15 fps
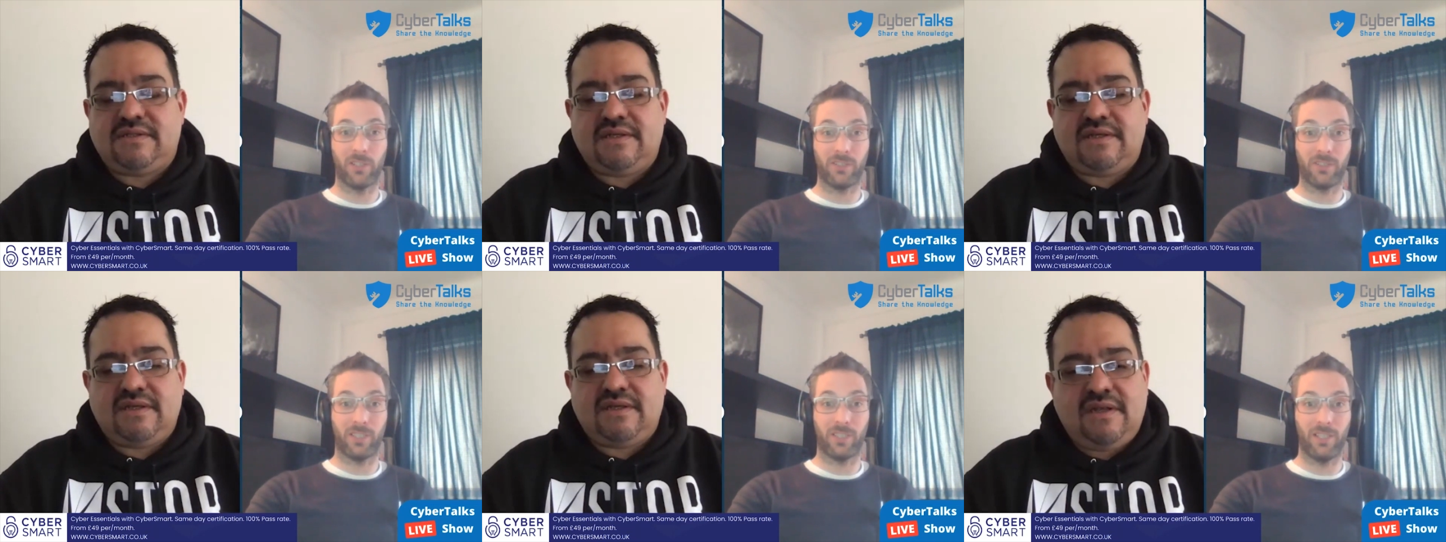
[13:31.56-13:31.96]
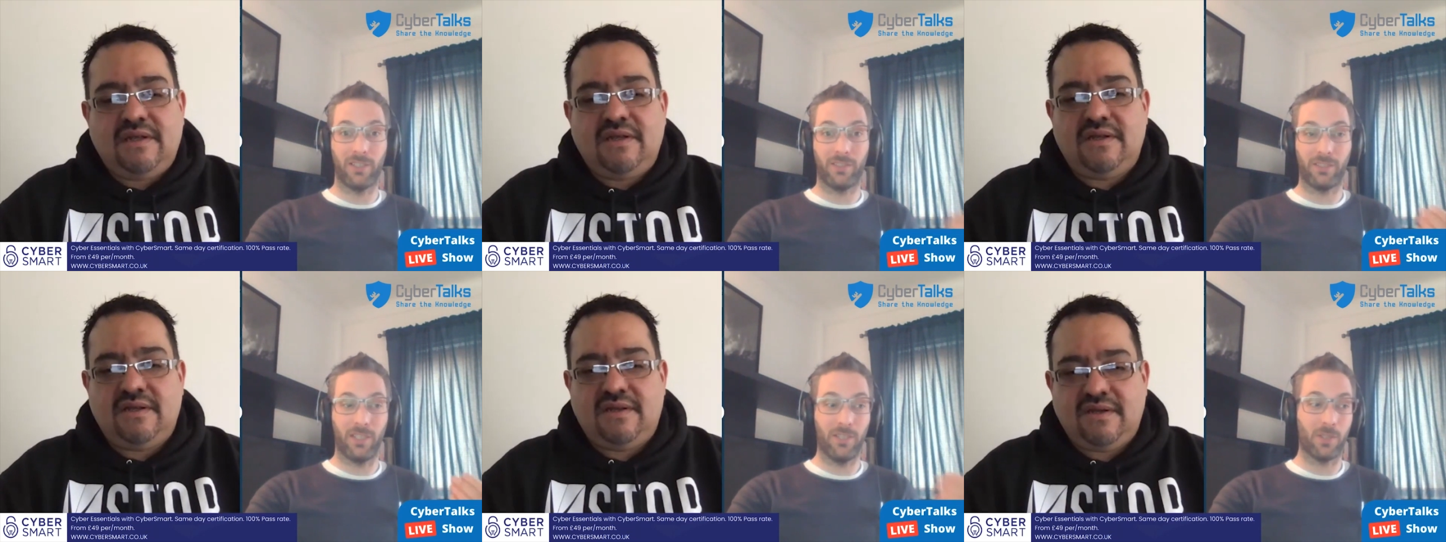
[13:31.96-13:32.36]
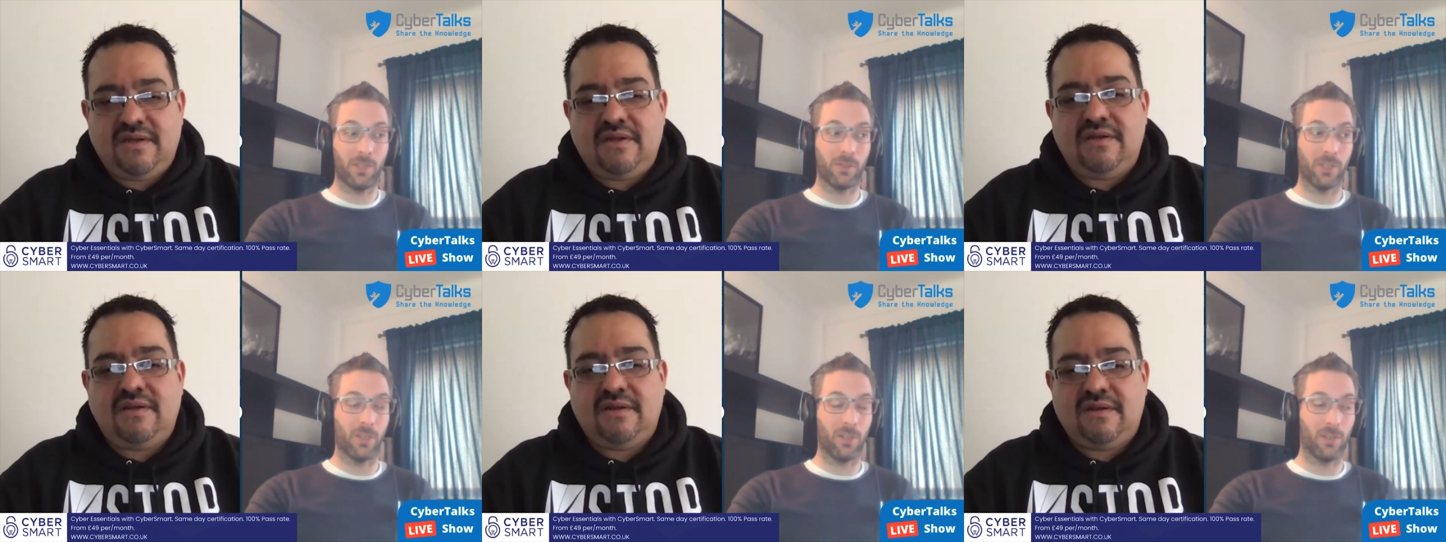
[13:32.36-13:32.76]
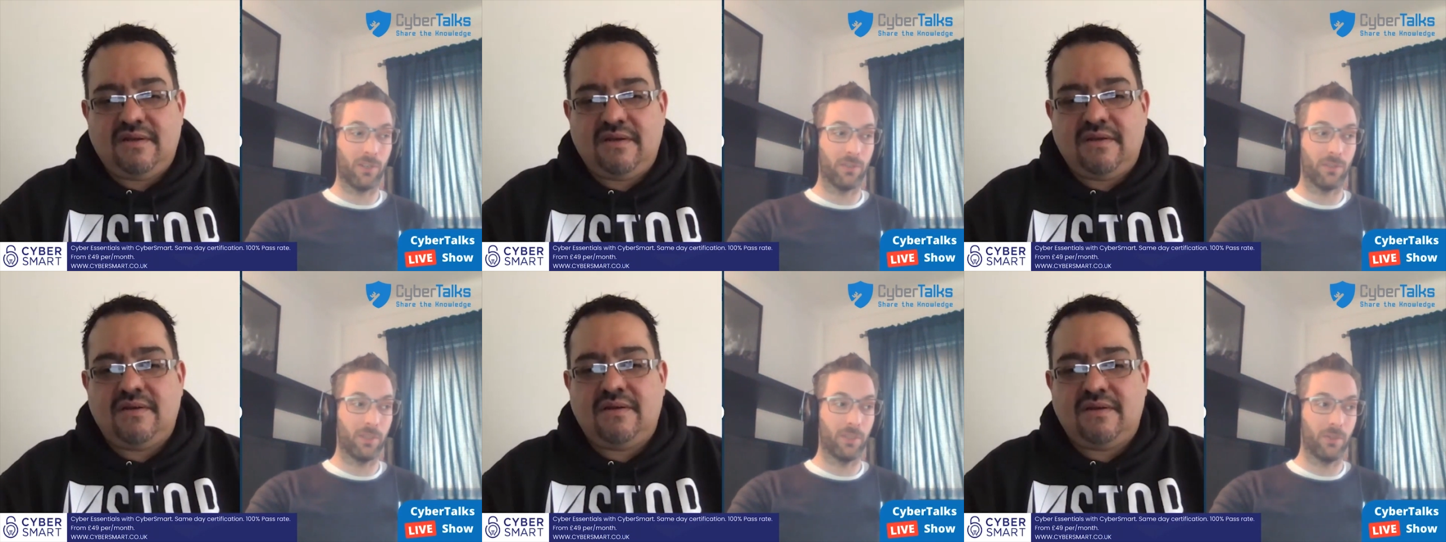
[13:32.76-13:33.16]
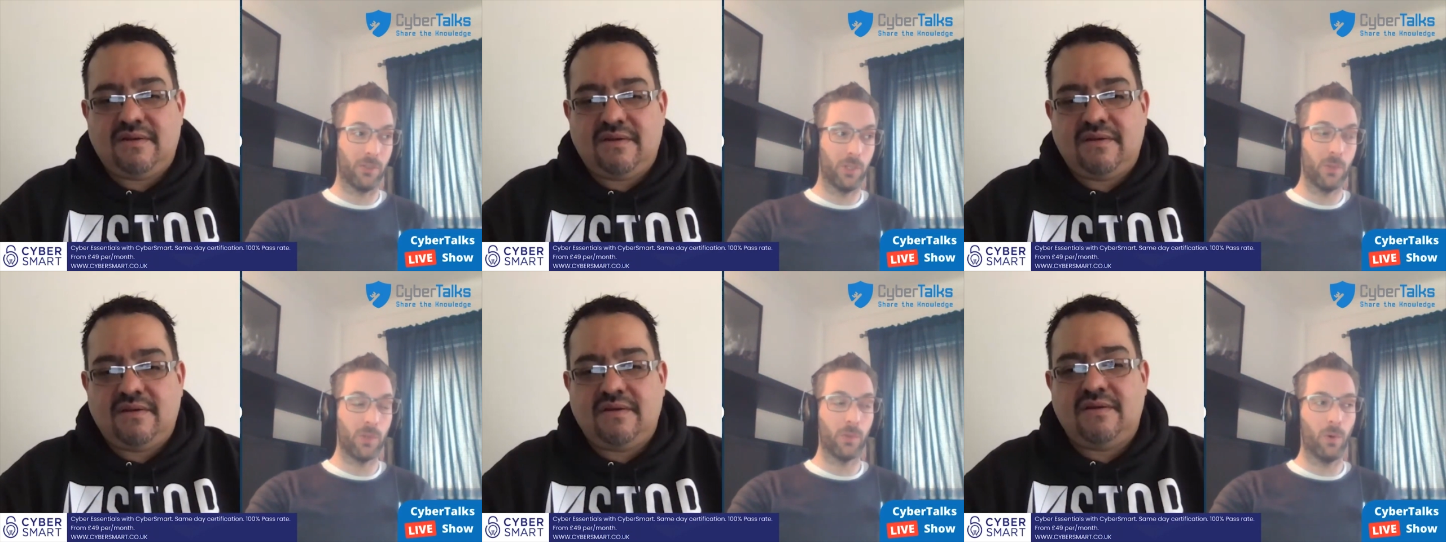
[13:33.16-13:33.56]
Speaker 1: to see CISOs that are you know,
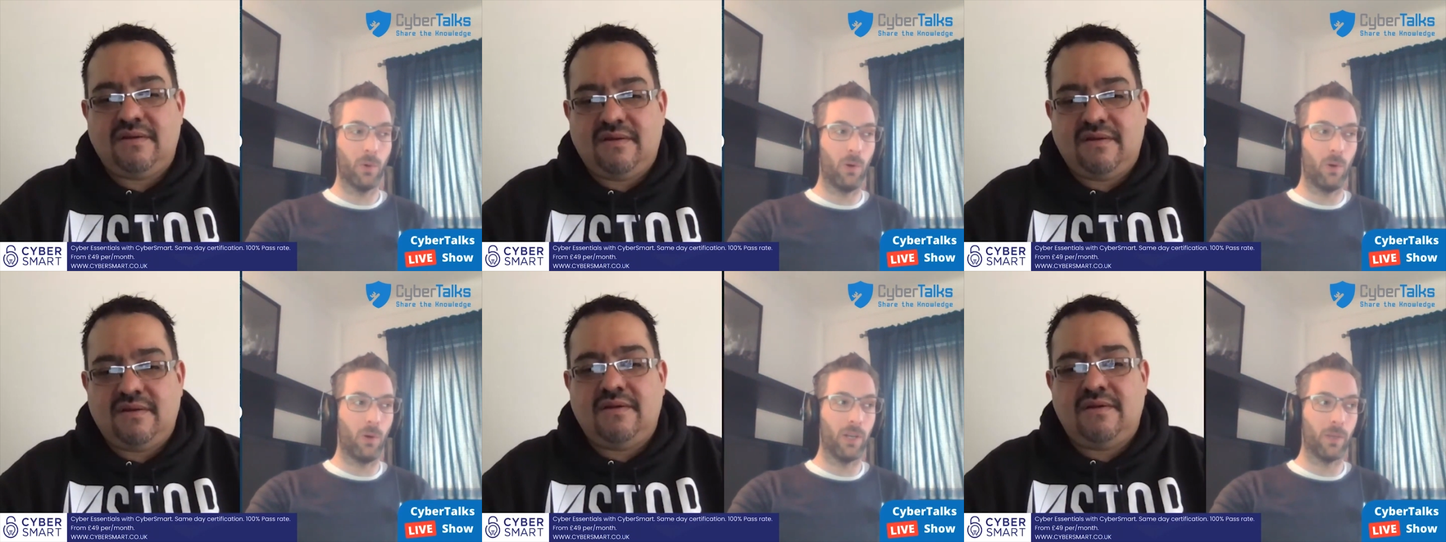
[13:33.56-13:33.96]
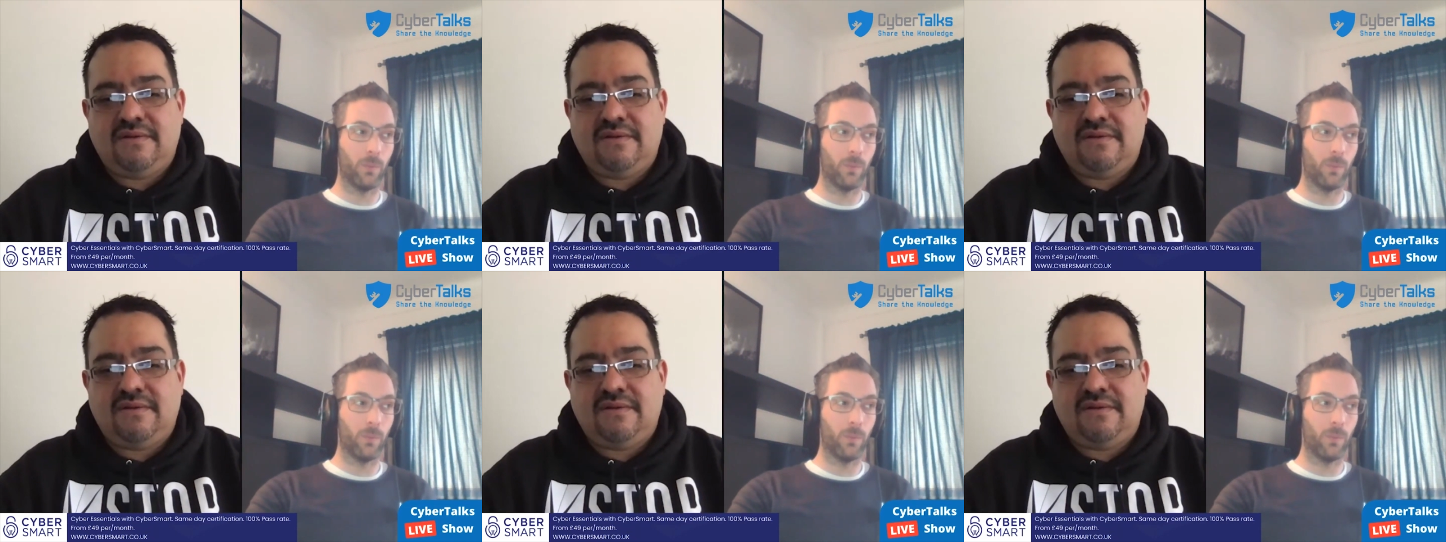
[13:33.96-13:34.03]
new in role,